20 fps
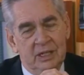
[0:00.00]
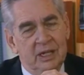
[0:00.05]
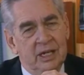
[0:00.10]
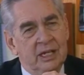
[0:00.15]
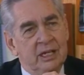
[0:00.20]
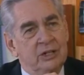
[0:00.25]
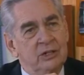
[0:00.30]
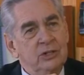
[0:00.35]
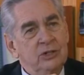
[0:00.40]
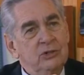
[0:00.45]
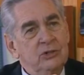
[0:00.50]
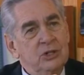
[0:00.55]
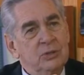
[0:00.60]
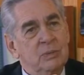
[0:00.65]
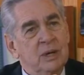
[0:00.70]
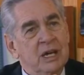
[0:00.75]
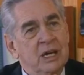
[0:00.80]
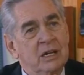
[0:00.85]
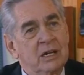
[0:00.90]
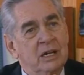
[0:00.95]
And a
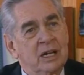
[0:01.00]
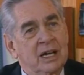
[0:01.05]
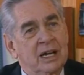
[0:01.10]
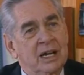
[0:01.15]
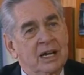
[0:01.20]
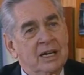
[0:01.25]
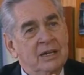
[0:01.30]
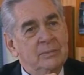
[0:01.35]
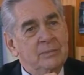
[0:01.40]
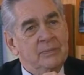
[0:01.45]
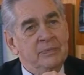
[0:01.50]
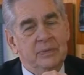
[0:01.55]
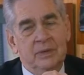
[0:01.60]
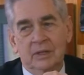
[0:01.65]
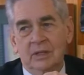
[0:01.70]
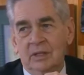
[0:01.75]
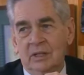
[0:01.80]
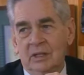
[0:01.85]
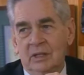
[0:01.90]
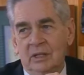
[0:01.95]
newsman and I,
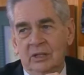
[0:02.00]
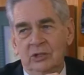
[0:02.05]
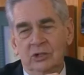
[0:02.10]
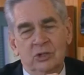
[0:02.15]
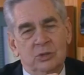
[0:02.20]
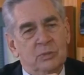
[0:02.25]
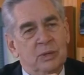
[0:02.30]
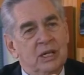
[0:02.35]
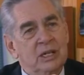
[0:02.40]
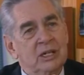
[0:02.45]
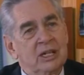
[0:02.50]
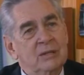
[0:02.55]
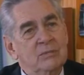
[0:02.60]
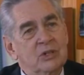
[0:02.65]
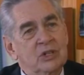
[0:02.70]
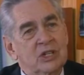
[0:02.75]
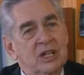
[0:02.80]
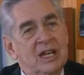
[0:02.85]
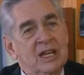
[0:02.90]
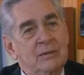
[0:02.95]
newsman named
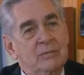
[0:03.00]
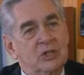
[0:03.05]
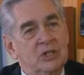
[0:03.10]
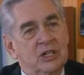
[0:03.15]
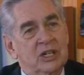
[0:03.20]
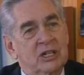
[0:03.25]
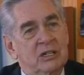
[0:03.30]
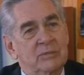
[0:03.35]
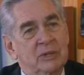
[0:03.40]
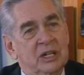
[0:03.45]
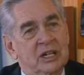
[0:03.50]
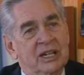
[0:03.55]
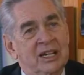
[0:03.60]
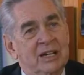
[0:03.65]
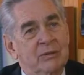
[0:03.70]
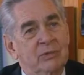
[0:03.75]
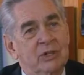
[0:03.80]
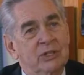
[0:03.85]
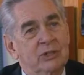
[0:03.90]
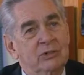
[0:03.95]
Sam Zellman and I
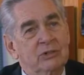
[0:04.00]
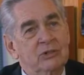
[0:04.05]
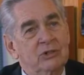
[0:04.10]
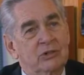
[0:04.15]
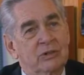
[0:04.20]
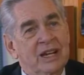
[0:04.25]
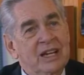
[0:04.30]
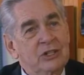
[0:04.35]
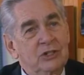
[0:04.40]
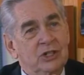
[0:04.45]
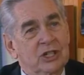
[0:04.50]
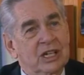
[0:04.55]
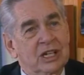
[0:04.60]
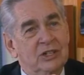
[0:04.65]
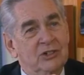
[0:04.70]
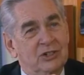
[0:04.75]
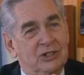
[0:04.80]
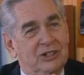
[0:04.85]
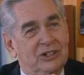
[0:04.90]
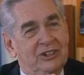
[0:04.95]
went through trash
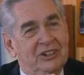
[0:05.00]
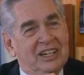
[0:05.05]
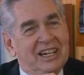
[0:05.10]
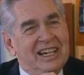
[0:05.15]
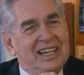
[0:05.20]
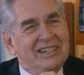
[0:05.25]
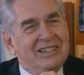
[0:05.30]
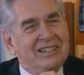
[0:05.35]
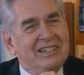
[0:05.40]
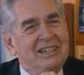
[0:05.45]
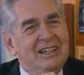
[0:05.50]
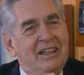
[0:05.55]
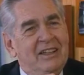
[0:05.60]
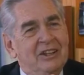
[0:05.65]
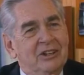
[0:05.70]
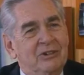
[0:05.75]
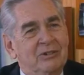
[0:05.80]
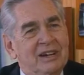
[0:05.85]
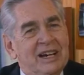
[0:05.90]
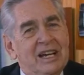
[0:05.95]
cans all night
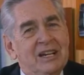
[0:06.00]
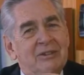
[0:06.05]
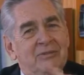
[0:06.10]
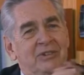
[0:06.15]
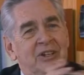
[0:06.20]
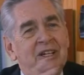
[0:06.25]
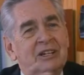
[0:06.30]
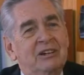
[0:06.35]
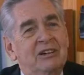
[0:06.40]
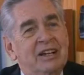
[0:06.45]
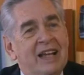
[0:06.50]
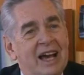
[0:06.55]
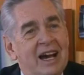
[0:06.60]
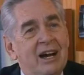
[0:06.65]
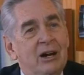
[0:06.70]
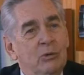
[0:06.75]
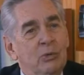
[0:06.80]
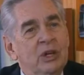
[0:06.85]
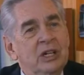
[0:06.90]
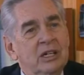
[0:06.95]
trying to figure out
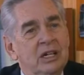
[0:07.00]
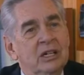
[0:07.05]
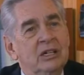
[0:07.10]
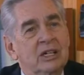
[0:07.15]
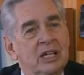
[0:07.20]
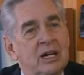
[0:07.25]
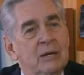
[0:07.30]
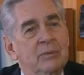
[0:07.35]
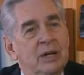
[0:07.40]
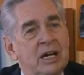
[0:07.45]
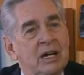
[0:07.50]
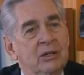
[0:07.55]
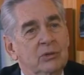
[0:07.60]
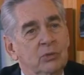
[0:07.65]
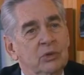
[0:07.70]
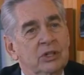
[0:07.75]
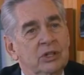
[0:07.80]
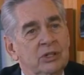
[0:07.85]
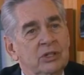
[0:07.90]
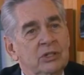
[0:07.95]
how we had come out
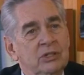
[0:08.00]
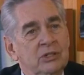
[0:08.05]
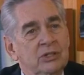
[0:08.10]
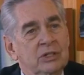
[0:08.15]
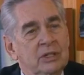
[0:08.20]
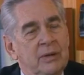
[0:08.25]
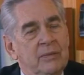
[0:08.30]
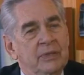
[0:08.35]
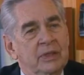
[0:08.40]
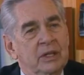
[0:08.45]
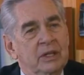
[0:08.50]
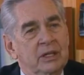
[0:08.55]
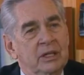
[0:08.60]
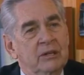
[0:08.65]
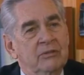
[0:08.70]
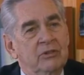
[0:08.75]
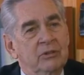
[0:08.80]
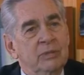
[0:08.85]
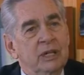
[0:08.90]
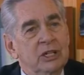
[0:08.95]
with this
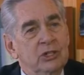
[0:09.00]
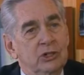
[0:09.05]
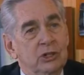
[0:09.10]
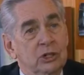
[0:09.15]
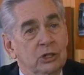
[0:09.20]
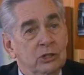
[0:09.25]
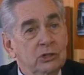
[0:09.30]
information.